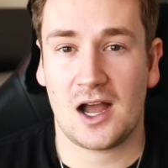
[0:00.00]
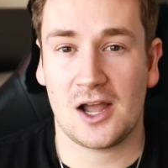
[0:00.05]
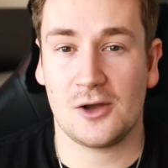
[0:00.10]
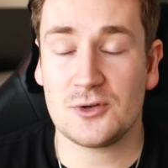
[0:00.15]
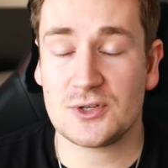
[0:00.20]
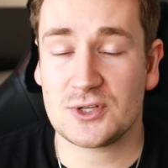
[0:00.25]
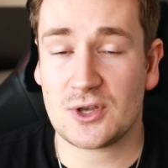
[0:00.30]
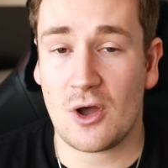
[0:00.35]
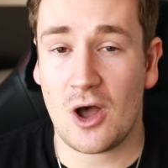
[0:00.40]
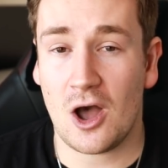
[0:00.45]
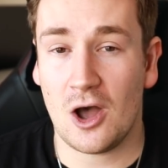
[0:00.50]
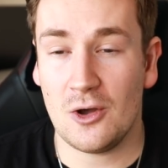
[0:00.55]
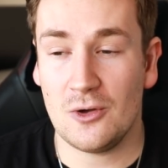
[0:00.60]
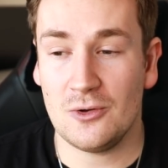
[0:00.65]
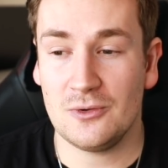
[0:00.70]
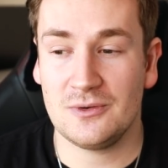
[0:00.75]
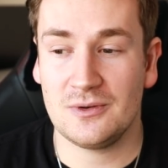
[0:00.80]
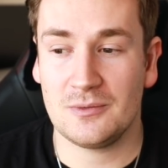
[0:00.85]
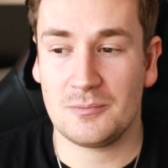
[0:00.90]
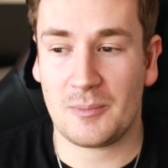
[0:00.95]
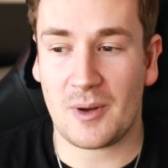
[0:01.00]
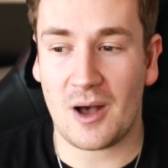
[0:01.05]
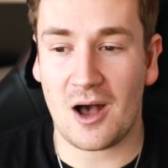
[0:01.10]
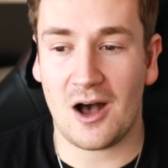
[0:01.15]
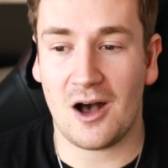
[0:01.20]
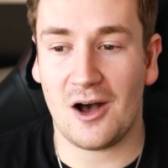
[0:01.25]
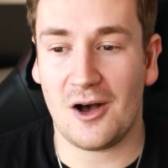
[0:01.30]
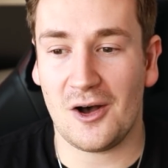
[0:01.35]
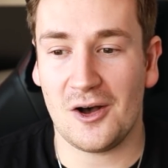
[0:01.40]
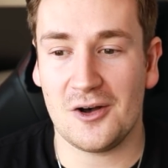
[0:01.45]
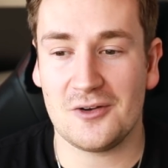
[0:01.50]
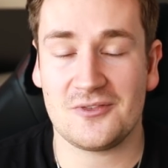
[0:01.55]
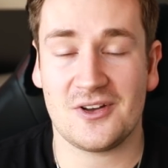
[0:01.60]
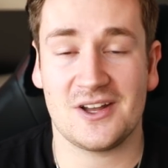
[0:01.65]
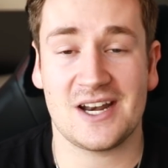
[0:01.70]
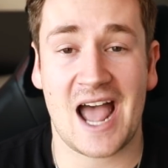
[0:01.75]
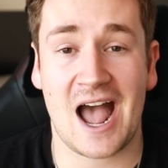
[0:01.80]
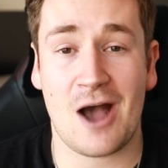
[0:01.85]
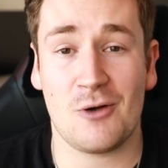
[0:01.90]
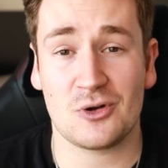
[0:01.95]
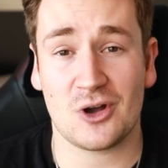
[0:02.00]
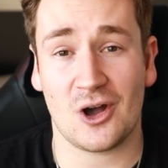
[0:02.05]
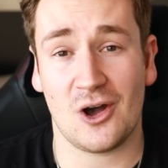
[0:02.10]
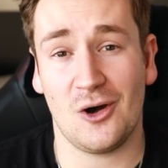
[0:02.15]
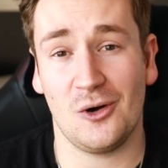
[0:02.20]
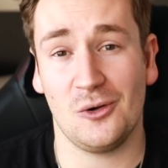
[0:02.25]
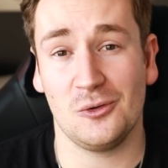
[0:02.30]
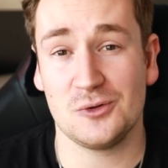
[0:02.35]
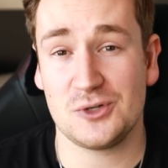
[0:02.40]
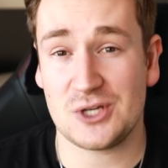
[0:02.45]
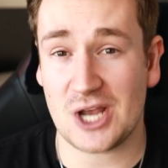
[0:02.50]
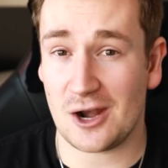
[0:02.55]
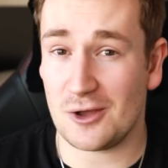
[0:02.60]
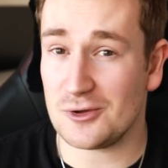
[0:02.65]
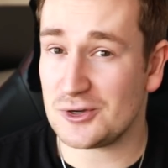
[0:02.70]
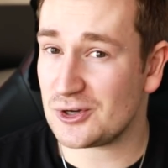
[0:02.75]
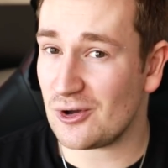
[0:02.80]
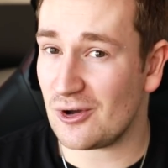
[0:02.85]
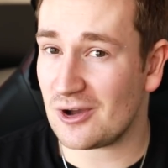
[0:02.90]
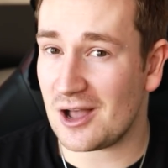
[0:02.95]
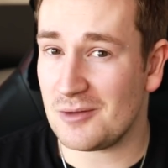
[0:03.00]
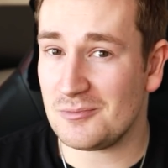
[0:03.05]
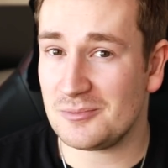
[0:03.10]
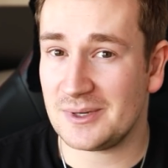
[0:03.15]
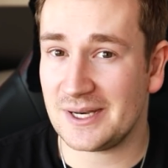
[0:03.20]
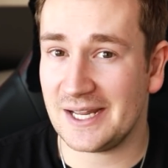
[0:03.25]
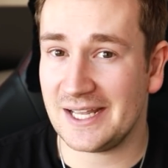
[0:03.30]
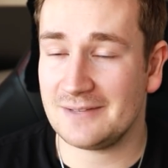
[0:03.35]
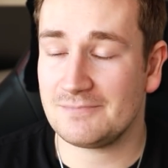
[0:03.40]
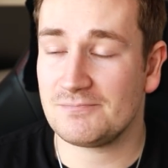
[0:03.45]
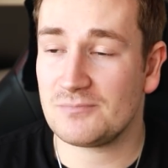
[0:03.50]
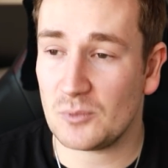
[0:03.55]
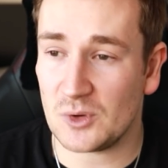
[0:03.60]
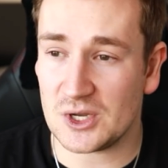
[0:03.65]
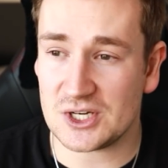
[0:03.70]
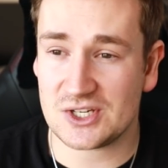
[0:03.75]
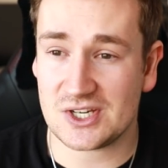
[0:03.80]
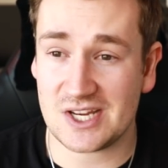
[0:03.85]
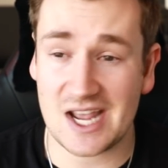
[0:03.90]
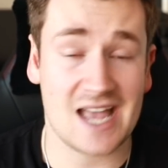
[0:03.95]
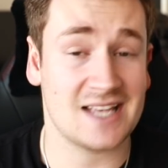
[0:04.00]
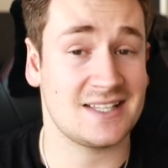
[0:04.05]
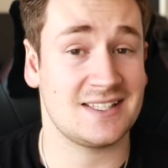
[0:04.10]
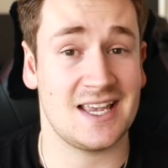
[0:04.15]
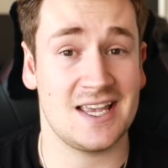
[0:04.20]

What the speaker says: I also own part of an alcohol jello shot company, which, yes,